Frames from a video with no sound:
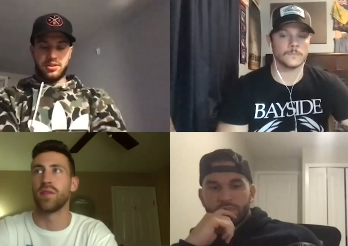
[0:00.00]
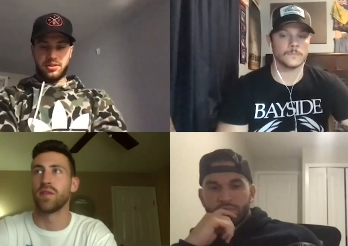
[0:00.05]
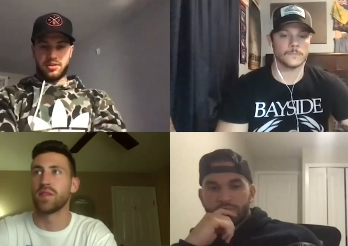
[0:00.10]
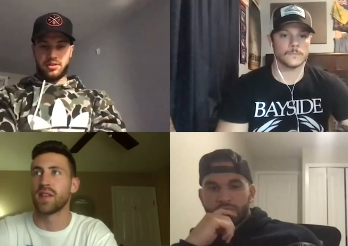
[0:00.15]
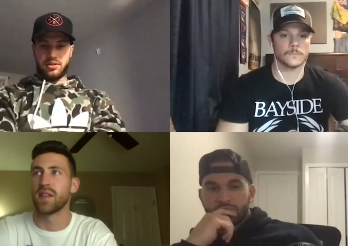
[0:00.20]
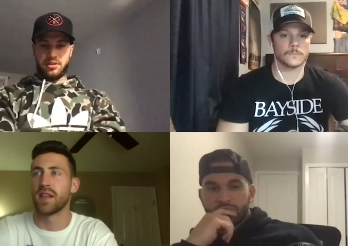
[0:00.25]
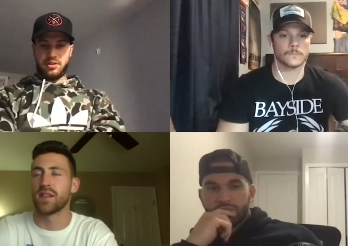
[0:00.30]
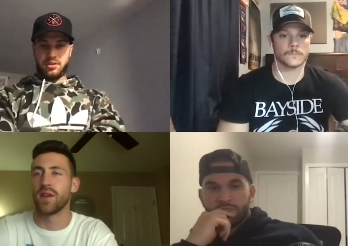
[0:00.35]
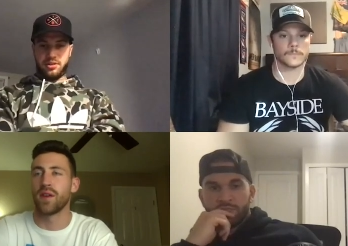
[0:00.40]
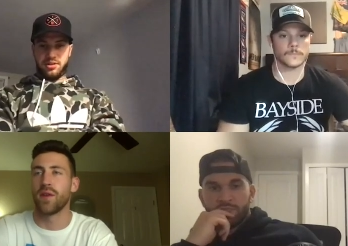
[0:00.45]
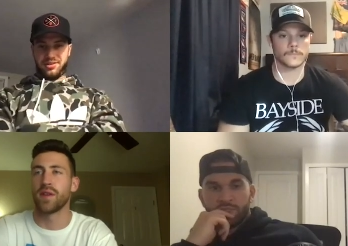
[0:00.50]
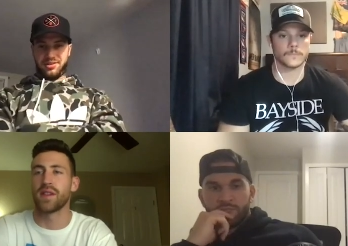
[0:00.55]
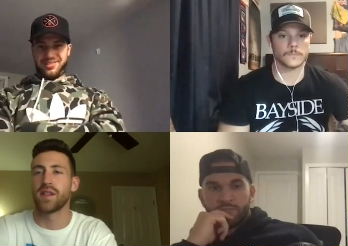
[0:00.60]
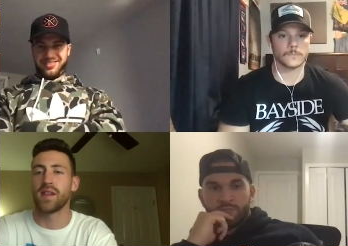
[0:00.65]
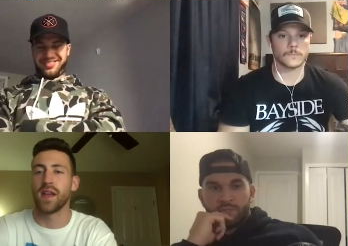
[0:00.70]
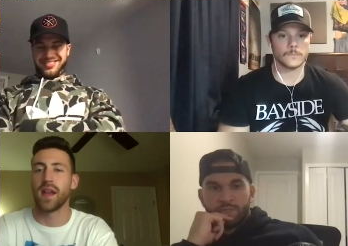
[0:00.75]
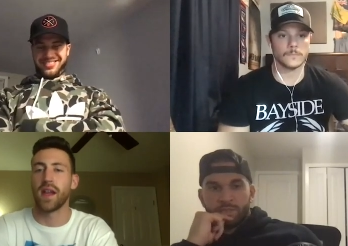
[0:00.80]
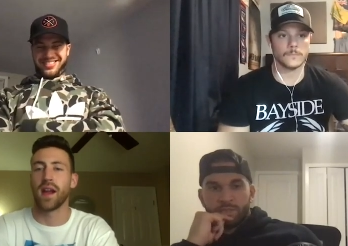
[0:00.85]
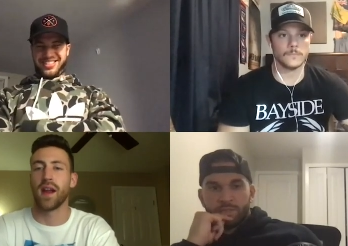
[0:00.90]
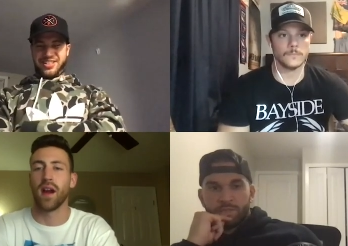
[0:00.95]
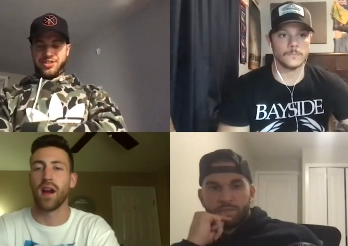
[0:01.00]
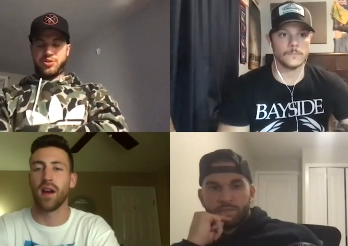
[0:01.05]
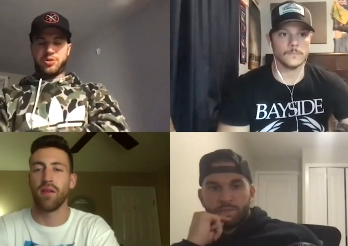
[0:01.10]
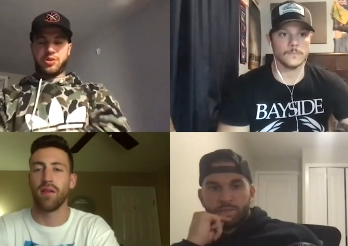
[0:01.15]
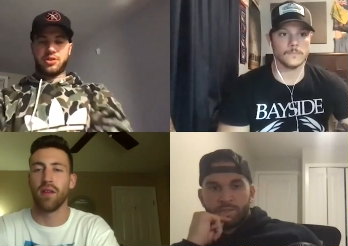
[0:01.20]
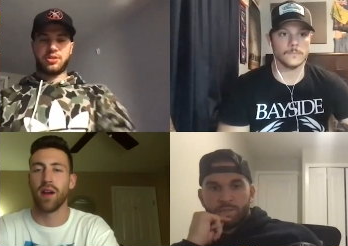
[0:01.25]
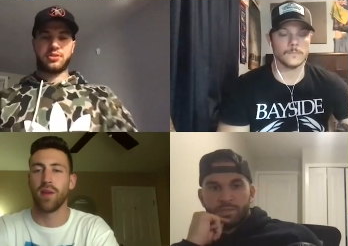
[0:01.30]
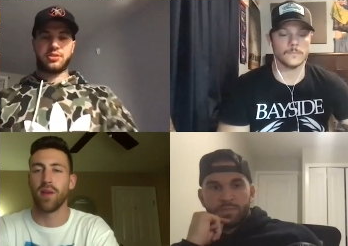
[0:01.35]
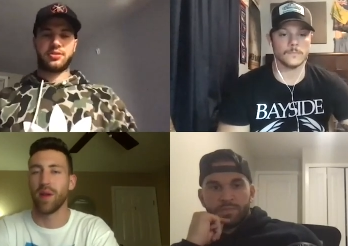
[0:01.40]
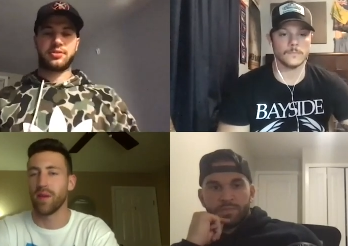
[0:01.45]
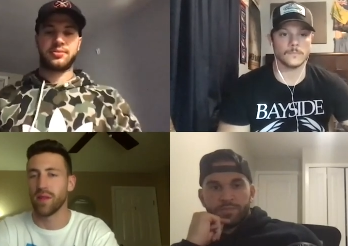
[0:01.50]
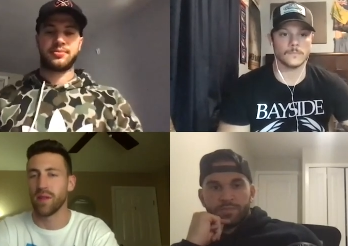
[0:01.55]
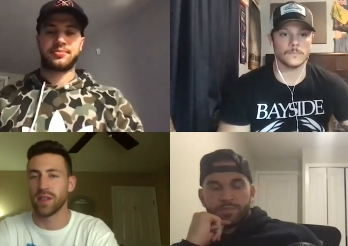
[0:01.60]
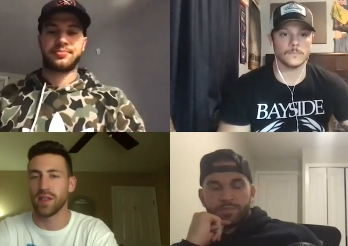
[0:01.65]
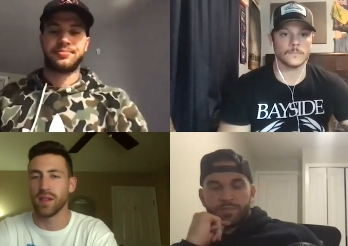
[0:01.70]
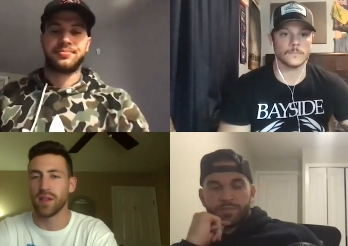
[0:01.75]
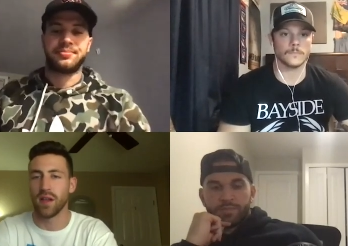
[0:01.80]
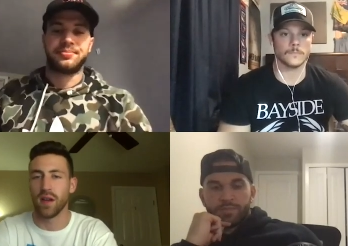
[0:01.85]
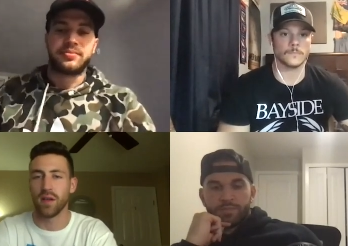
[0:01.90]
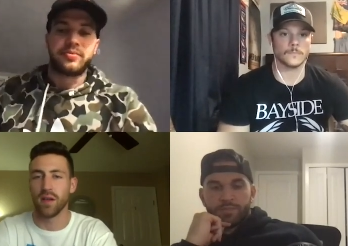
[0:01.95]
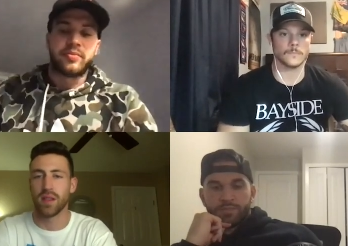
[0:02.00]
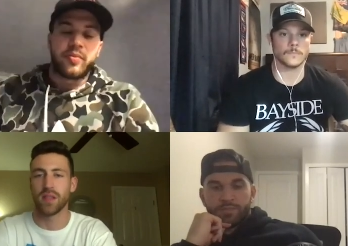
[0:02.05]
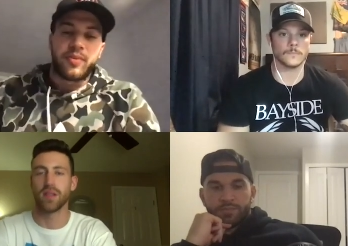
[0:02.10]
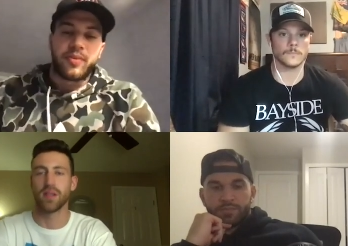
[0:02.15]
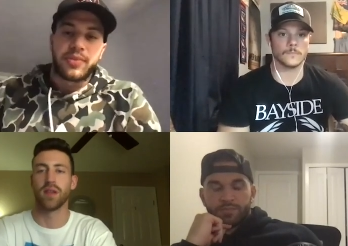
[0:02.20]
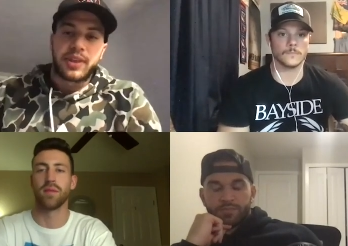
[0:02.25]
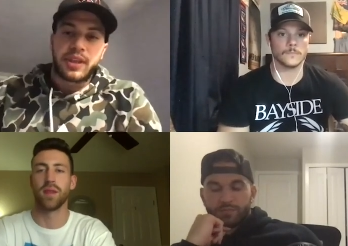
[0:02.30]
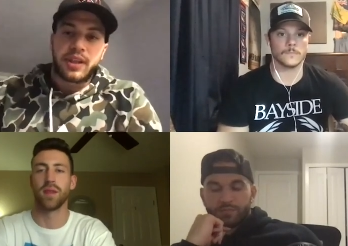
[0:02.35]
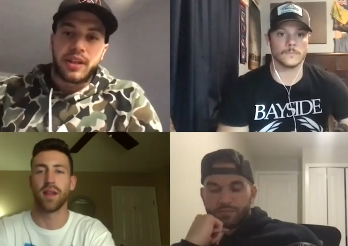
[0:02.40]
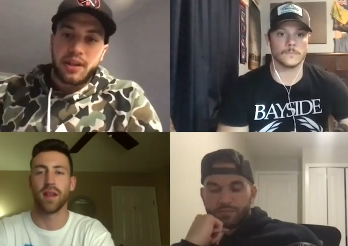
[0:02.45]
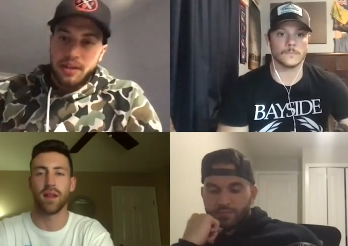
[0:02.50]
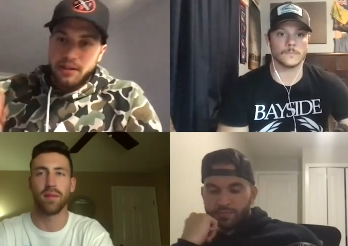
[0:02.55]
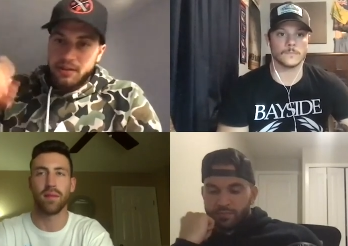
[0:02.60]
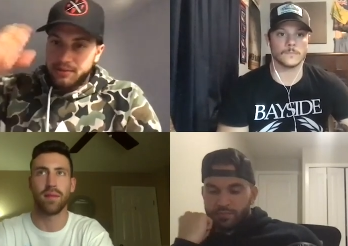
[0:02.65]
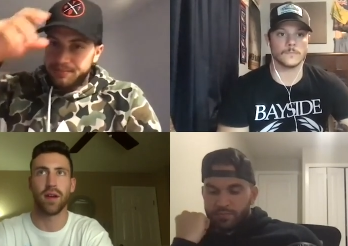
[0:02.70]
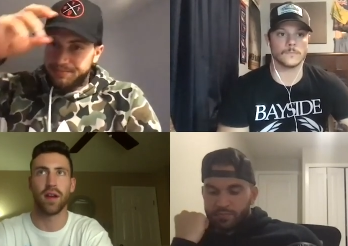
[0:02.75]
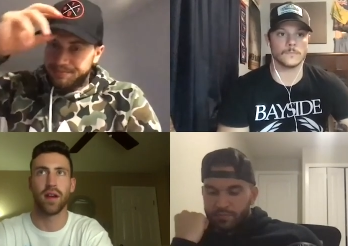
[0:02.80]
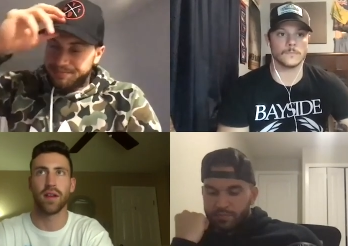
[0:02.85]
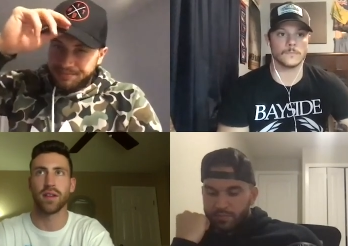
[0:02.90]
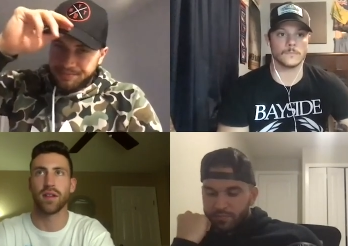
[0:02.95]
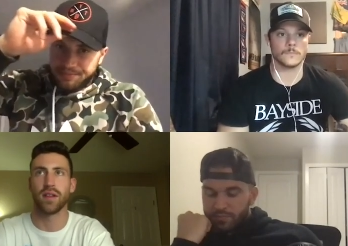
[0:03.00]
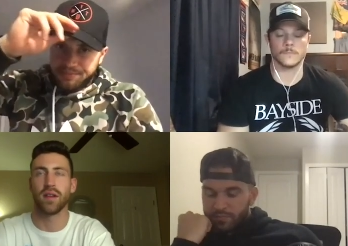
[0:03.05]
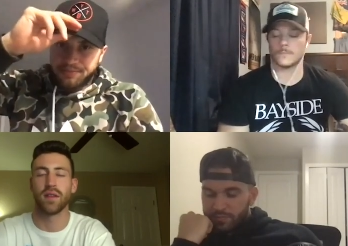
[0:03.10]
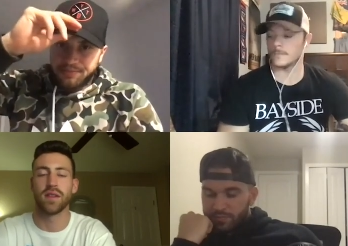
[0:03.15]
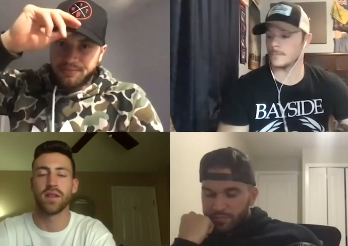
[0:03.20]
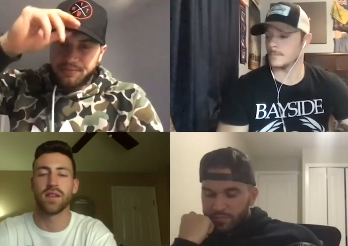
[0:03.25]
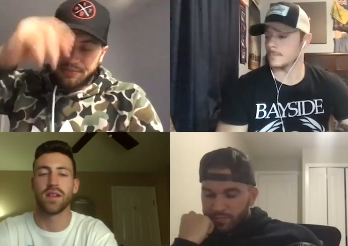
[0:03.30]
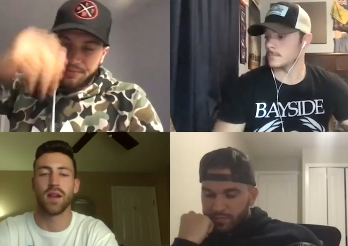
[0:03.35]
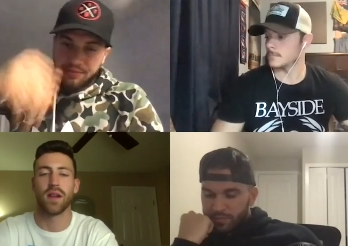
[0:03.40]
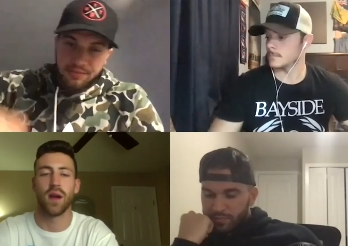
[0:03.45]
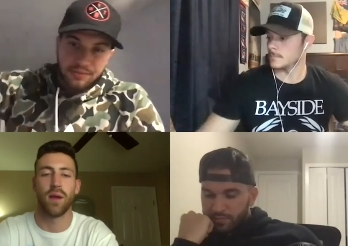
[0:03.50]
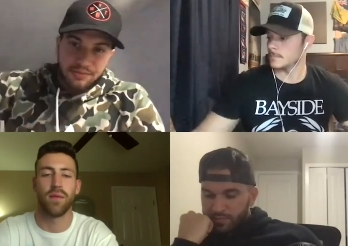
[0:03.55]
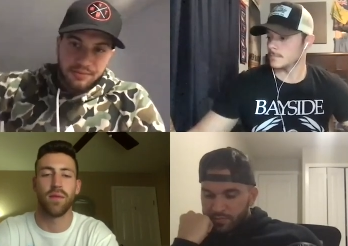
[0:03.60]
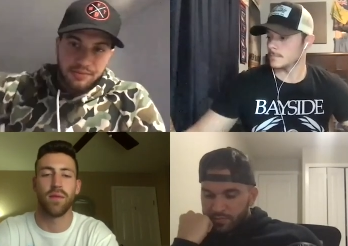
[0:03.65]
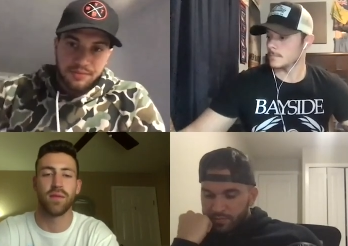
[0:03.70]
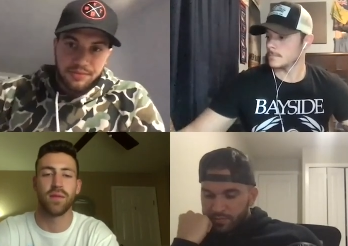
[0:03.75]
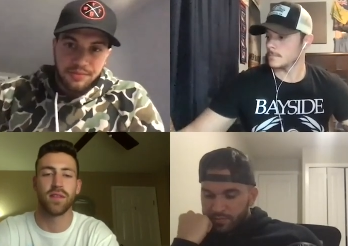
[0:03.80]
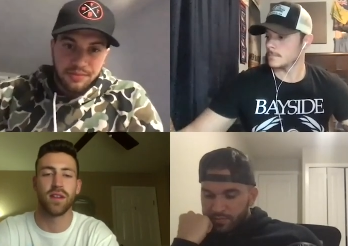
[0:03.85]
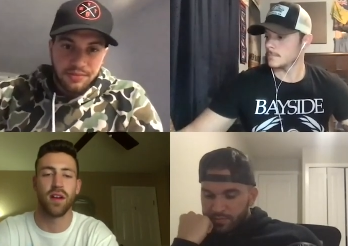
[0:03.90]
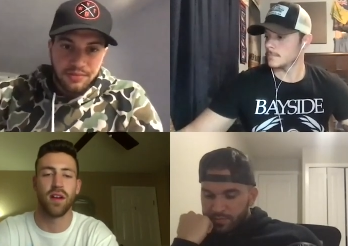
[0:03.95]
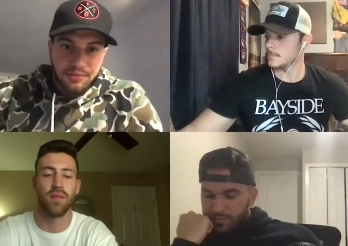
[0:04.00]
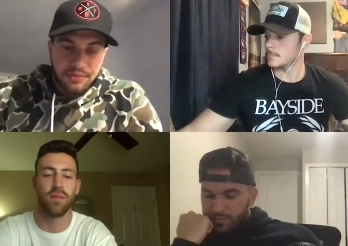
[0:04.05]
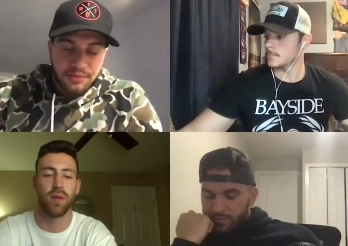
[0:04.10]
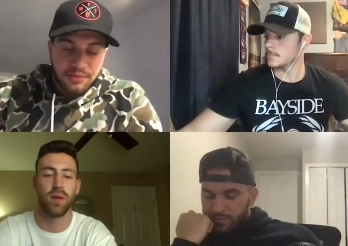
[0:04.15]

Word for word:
Speaker 1: that's always taken care of right away, which, you know, it should be, and the player should always stick up for himself.